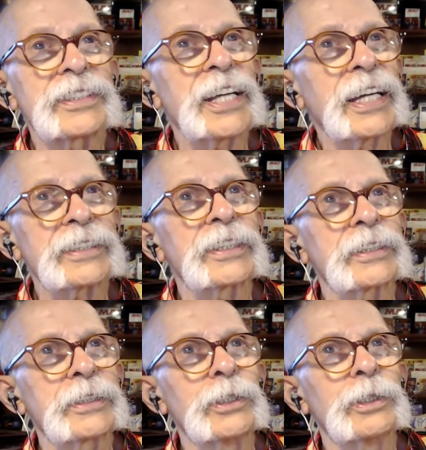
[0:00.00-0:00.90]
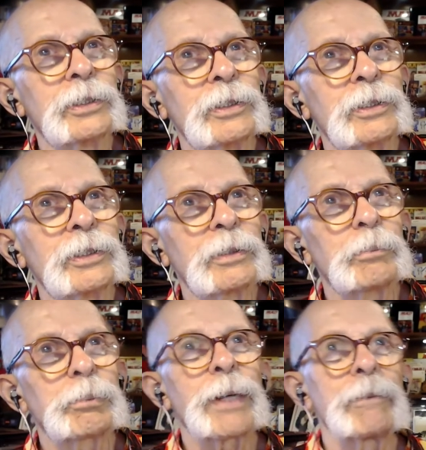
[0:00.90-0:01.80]
technical,
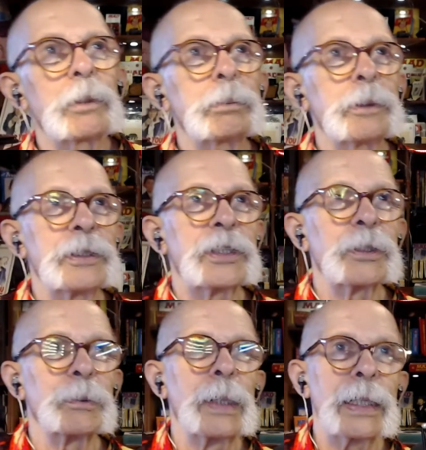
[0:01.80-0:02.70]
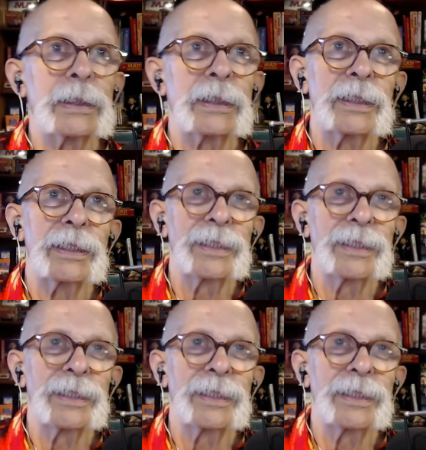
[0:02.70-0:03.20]
probably correct.